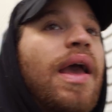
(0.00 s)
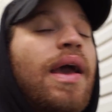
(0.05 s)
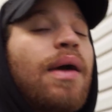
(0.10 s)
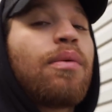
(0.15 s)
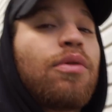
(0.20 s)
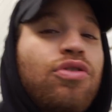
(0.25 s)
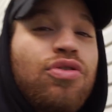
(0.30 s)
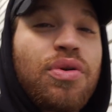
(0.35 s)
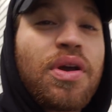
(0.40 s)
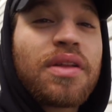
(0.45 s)

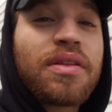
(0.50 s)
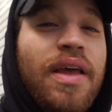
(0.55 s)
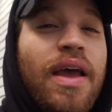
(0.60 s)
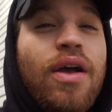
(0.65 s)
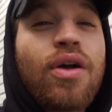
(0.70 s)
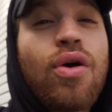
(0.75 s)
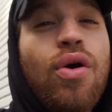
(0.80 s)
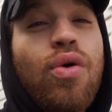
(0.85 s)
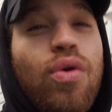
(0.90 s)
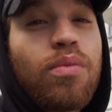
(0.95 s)
And once you get
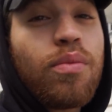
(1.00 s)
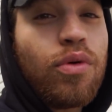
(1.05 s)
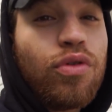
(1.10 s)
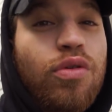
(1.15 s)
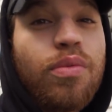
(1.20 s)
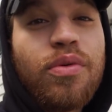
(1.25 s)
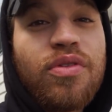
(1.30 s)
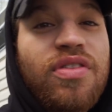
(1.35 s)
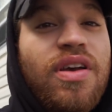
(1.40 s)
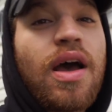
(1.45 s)
that code
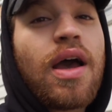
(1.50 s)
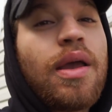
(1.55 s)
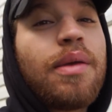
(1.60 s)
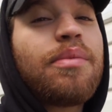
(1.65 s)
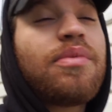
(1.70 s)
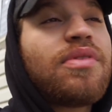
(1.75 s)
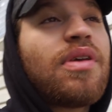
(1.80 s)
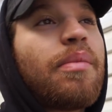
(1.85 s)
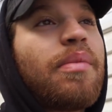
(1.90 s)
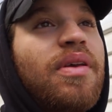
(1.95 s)
multiple
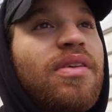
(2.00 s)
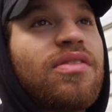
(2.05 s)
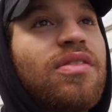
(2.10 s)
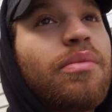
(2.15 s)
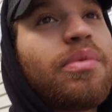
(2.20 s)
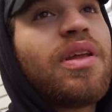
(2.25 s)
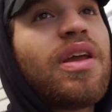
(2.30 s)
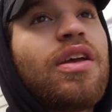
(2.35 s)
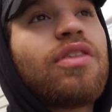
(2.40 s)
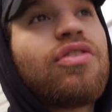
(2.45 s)
times, that means
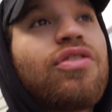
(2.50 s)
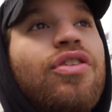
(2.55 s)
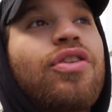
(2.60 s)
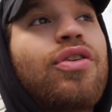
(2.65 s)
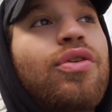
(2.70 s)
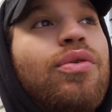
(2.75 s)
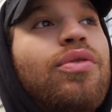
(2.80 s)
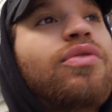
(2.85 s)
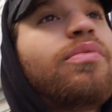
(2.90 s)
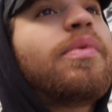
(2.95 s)
something internal is